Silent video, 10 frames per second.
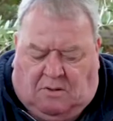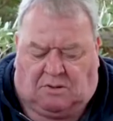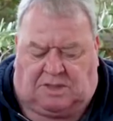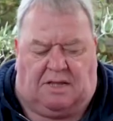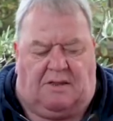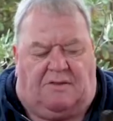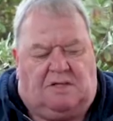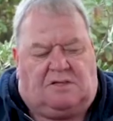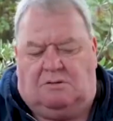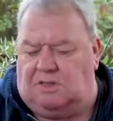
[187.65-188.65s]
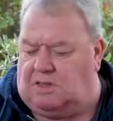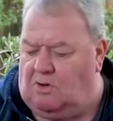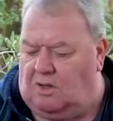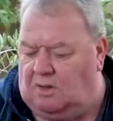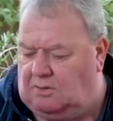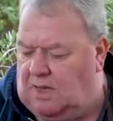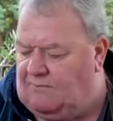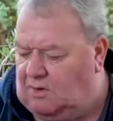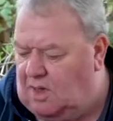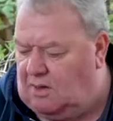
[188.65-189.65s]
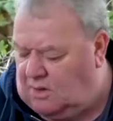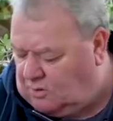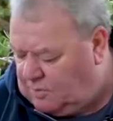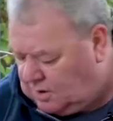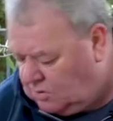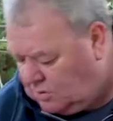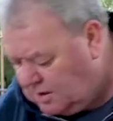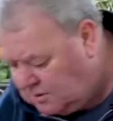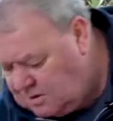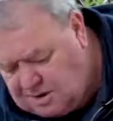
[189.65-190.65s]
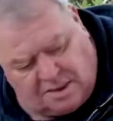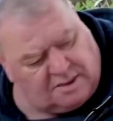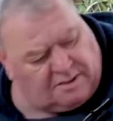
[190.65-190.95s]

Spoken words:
course, the other thing too is you want to have a quick look at the